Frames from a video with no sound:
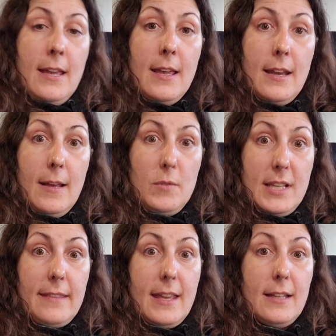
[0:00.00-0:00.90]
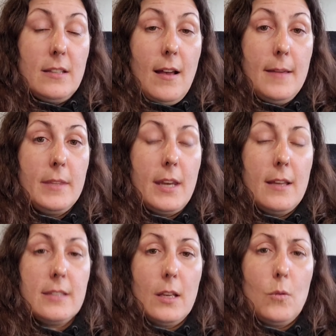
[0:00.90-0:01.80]
And it was at that time that
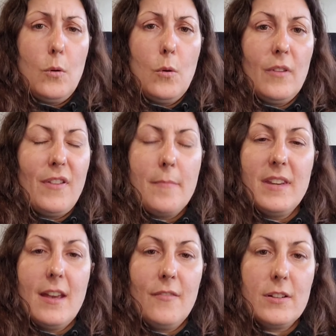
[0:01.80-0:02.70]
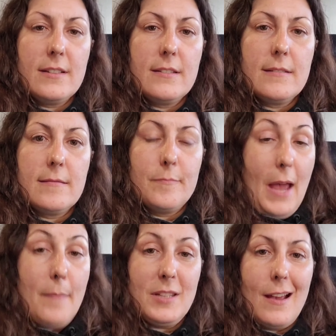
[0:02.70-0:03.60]
I said, oh, if I'm never
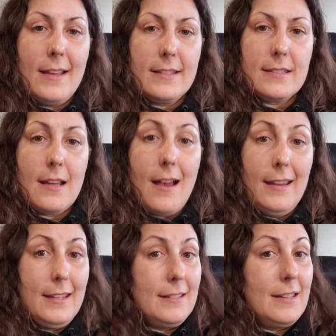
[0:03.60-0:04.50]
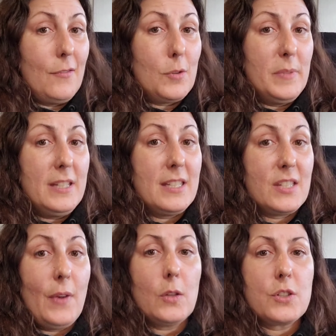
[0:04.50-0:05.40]
baptized, I can never be
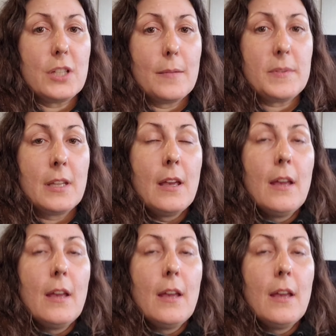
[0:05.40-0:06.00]
disfellowshipped.